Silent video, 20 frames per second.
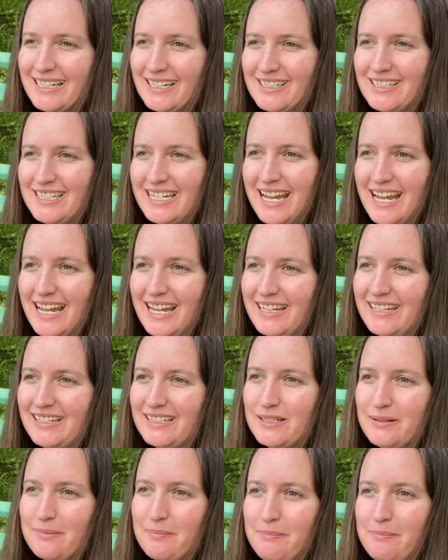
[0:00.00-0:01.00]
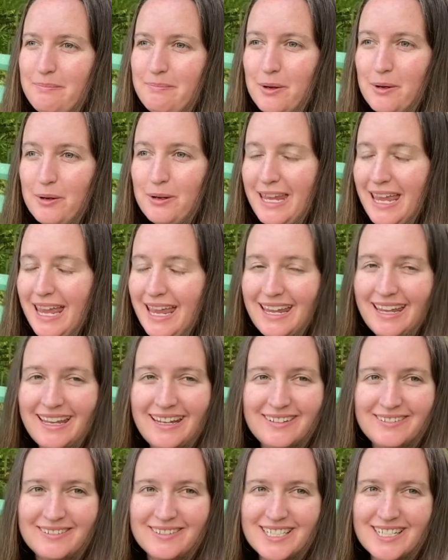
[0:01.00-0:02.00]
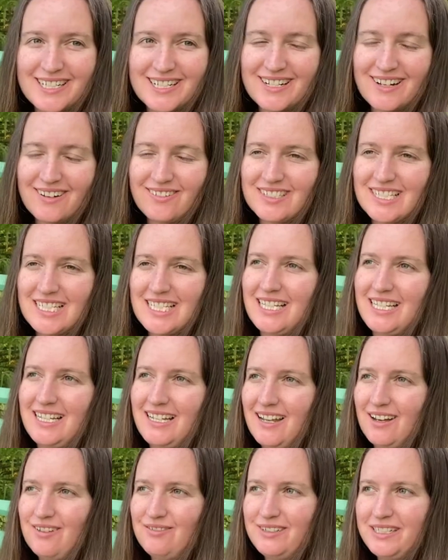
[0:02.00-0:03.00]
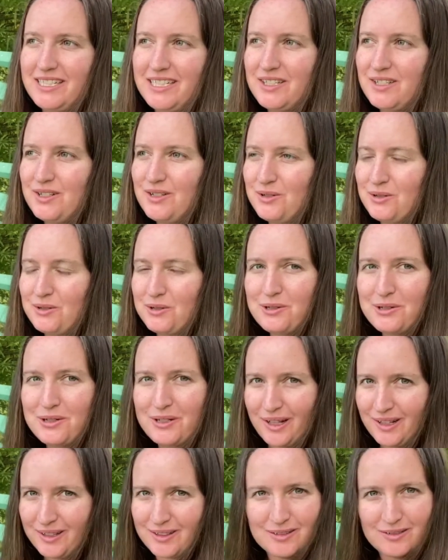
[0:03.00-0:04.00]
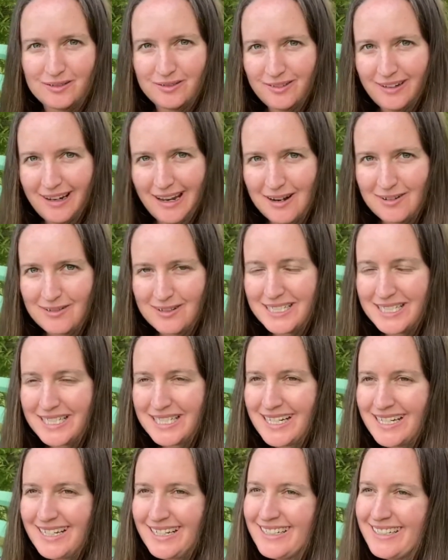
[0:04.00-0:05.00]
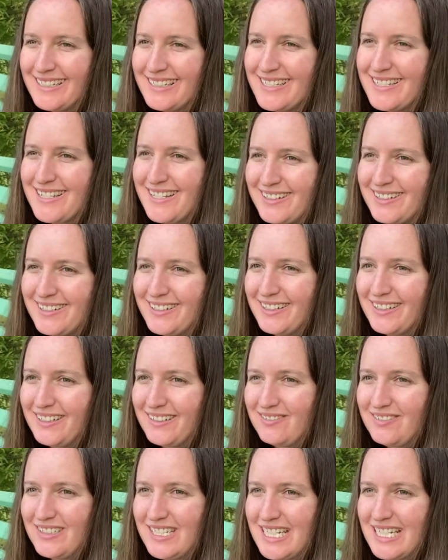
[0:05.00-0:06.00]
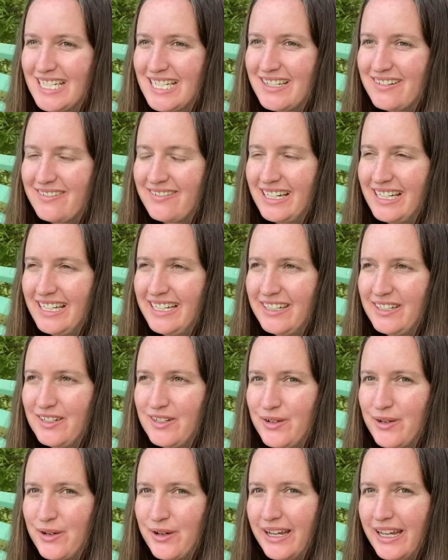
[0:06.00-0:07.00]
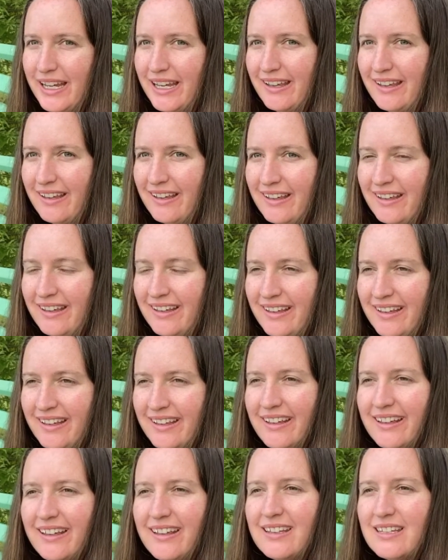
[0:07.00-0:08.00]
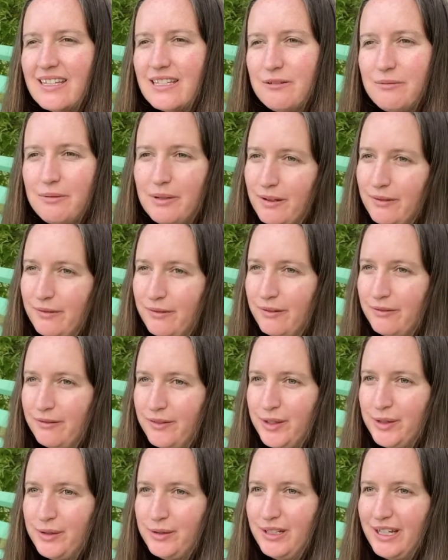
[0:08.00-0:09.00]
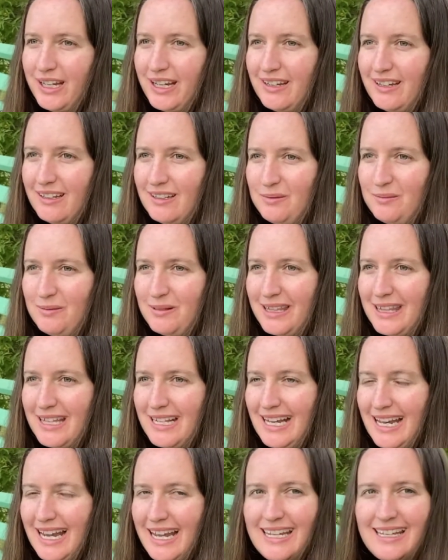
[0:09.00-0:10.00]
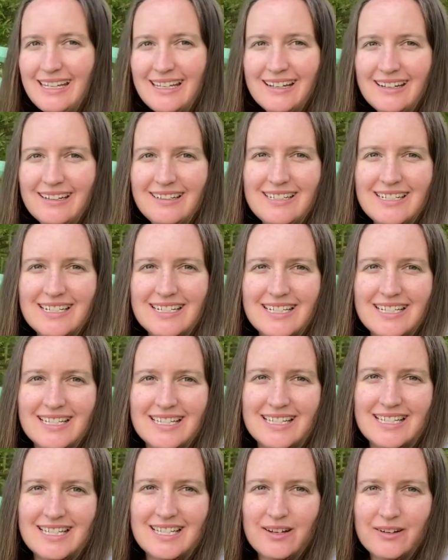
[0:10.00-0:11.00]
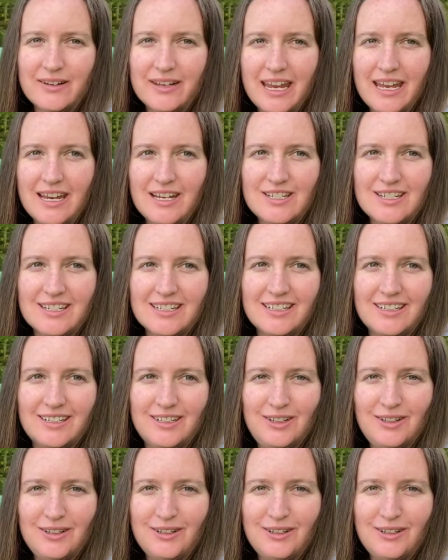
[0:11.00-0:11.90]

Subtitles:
Today is bouquet, which is obviously lovely to draw because it's all flowers. So I'm just really enjoying this beautiful view here by the lake and just this location, a new